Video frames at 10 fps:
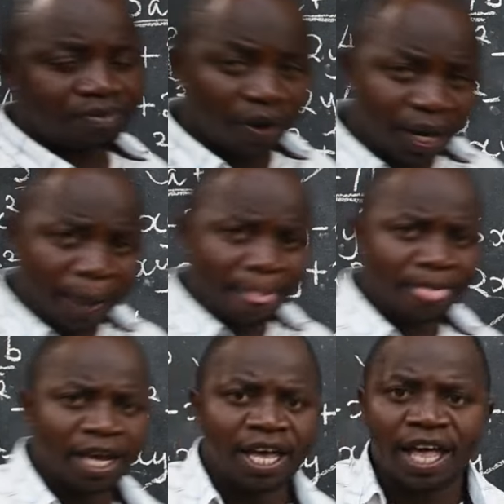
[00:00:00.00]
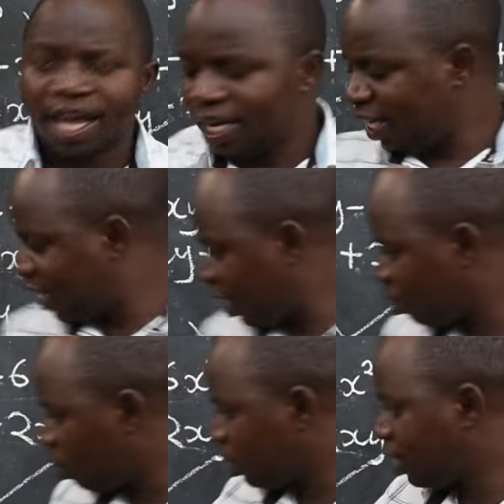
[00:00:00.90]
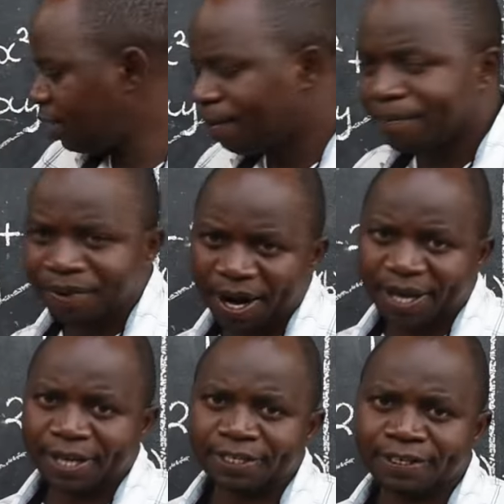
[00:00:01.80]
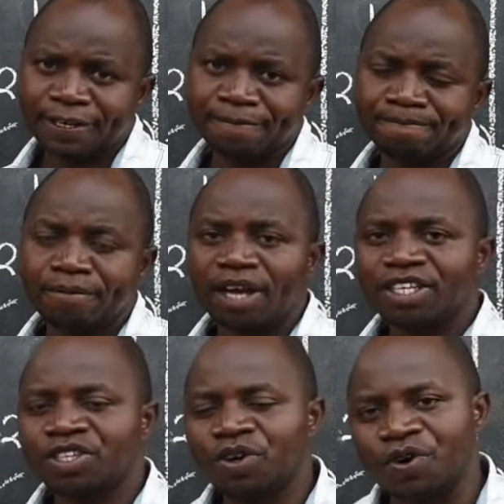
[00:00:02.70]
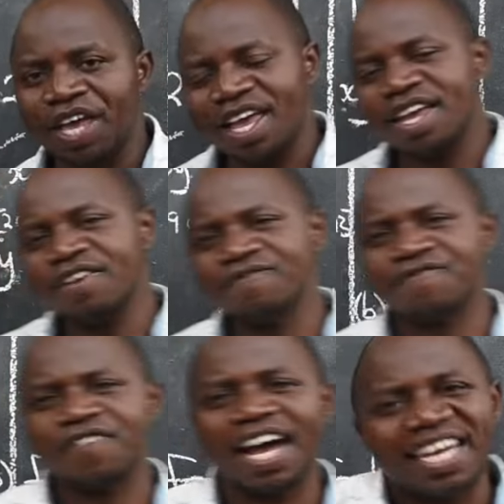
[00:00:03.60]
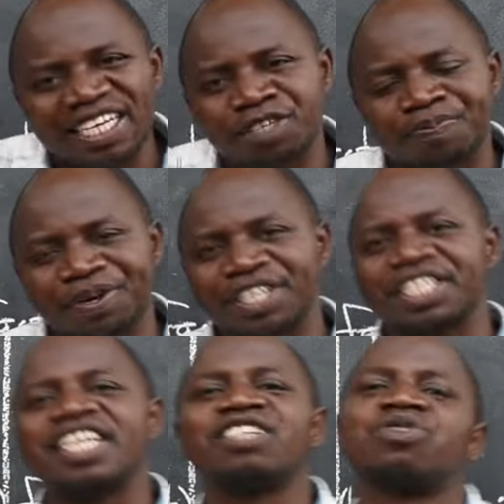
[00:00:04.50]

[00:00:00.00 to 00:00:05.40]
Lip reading: Okay? It has got brackets. So, if an expression has